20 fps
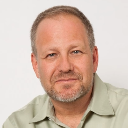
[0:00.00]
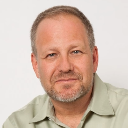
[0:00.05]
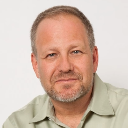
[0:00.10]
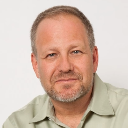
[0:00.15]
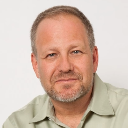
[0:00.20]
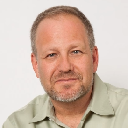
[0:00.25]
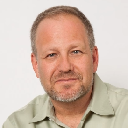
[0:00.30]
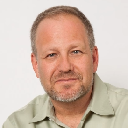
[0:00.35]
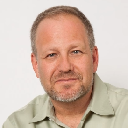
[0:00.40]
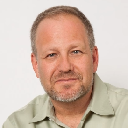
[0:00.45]

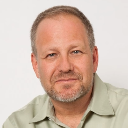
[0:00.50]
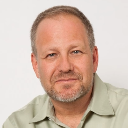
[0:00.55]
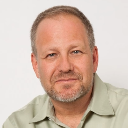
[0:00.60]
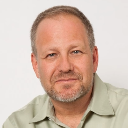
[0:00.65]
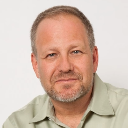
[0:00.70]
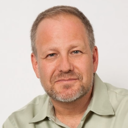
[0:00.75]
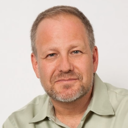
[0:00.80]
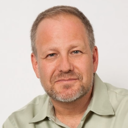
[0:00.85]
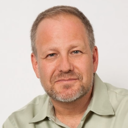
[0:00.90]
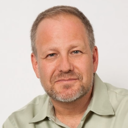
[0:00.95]

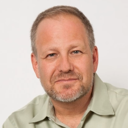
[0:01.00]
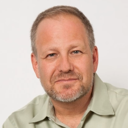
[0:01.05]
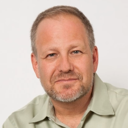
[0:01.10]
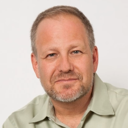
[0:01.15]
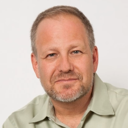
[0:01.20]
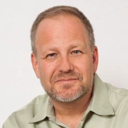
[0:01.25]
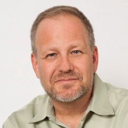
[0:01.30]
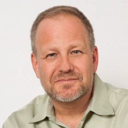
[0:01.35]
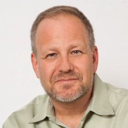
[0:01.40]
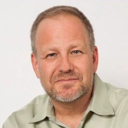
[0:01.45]

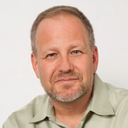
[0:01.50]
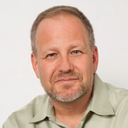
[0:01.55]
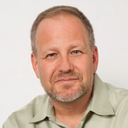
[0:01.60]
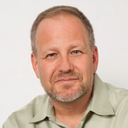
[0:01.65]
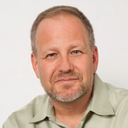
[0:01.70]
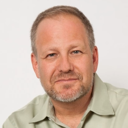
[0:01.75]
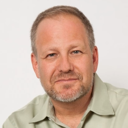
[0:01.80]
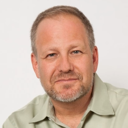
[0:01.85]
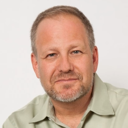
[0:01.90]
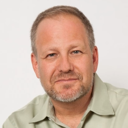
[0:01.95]

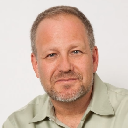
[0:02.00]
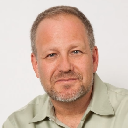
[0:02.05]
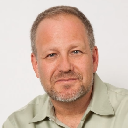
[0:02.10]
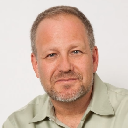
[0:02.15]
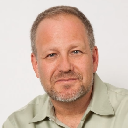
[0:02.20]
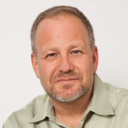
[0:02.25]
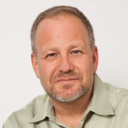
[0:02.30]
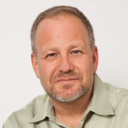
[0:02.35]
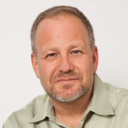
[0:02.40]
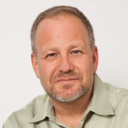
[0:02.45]

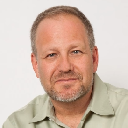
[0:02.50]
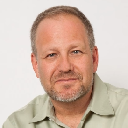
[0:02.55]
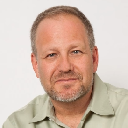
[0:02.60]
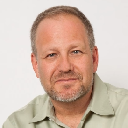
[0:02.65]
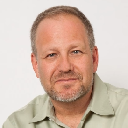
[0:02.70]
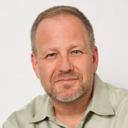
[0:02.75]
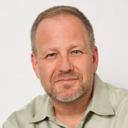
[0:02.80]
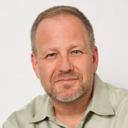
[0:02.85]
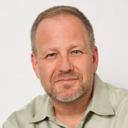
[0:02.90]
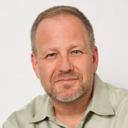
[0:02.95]

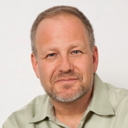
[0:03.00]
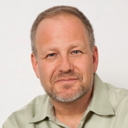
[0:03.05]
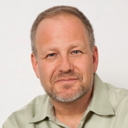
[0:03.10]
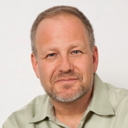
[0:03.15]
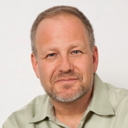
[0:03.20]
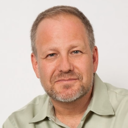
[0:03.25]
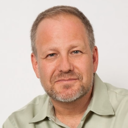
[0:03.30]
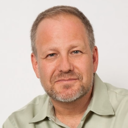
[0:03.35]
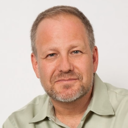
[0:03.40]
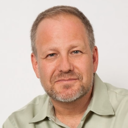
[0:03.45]

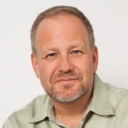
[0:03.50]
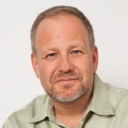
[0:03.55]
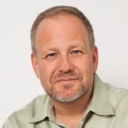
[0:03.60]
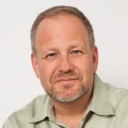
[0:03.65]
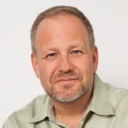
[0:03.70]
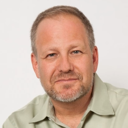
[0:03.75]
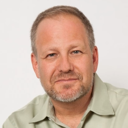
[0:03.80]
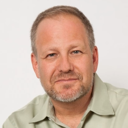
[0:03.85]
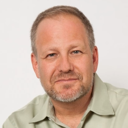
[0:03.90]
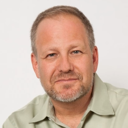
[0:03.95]

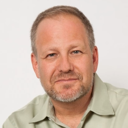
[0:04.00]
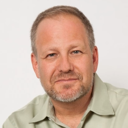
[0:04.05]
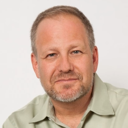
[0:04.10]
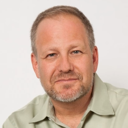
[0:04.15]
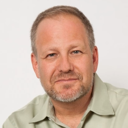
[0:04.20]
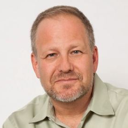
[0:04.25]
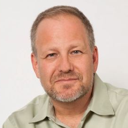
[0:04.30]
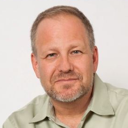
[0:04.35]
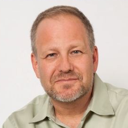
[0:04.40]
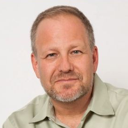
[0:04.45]

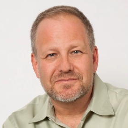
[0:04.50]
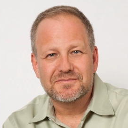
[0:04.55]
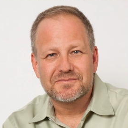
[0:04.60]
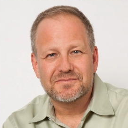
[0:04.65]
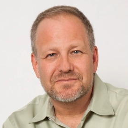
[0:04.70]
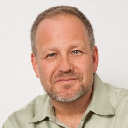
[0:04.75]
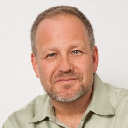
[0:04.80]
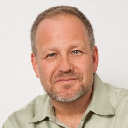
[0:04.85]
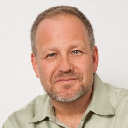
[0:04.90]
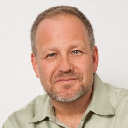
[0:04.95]

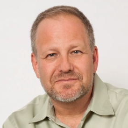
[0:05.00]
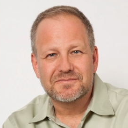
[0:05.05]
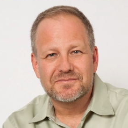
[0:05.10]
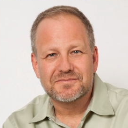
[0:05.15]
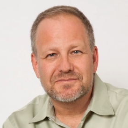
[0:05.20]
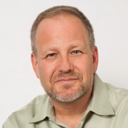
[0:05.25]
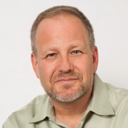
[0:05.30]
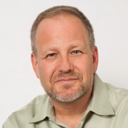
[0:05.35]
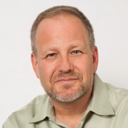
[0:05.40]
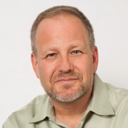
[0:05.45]

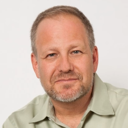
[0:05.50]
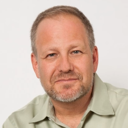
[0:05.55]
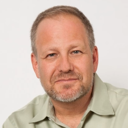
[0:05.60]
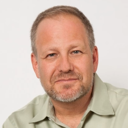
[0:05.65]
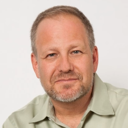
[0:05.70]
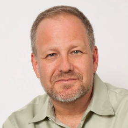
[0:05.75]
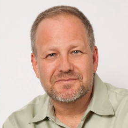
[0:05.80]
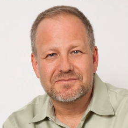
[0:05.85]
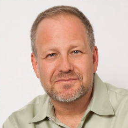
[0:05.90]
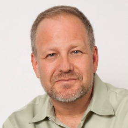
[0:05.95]

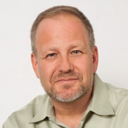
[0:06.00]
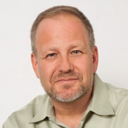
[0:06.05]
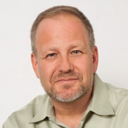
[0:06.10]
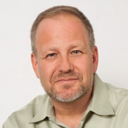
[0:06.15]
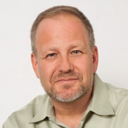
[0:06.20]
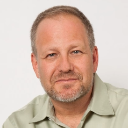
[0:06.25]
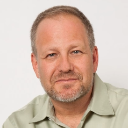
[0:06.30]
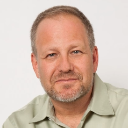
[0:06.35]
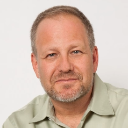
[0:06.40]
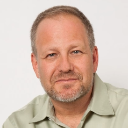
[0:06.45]

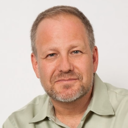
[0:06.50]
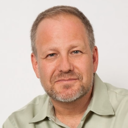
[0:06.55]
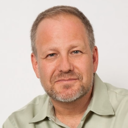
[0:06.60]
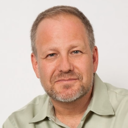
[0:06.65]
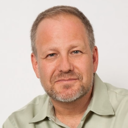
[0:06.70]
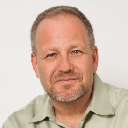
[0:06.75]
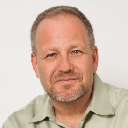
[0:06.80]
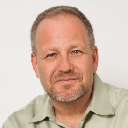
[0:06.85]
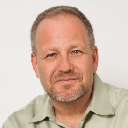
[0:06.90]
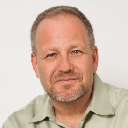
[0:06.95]

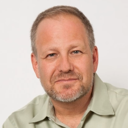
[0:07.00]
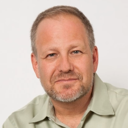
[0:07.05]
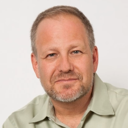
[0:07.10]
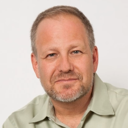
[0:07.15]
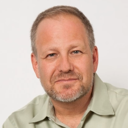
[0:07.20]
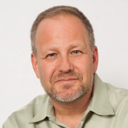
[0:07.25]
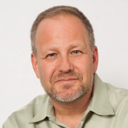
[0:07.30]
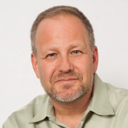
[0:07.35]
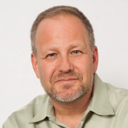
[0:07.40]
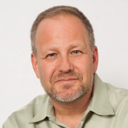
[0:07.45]

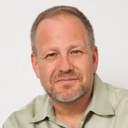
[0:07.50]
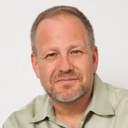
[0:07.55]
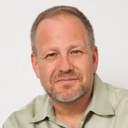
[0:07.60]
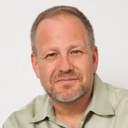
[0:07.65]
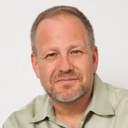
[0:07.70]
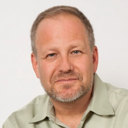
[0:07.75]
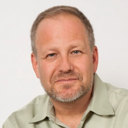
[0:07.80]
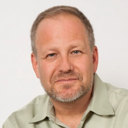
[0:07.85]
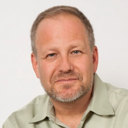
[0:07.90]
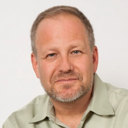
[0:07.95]
[no speech]